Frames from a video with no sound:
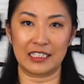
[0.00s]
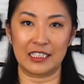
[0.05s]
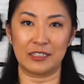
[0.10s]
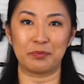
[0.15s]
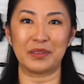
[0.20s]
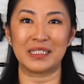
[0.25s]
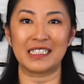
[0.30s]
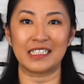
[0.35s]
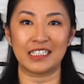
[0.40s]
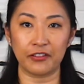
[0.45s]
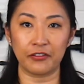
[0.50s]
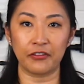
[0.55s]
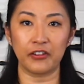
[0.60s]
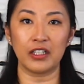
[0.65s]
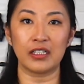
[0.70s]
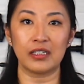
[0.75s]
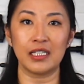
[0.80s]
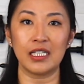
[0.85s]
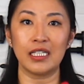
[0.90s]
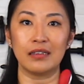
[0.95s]

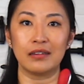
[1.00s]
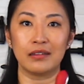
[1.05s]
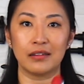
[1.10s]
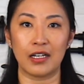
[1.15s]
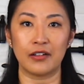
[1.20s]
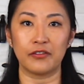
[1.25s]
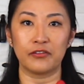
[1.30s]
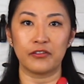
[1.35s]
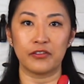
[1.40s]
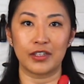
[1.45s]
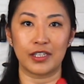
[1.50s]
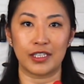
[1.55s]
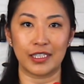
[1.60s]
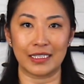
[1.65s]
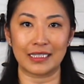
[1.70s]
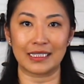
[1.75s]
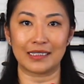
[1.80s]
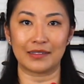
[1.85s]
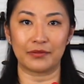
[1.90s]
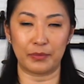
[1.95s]
specifically love
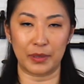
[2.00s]
this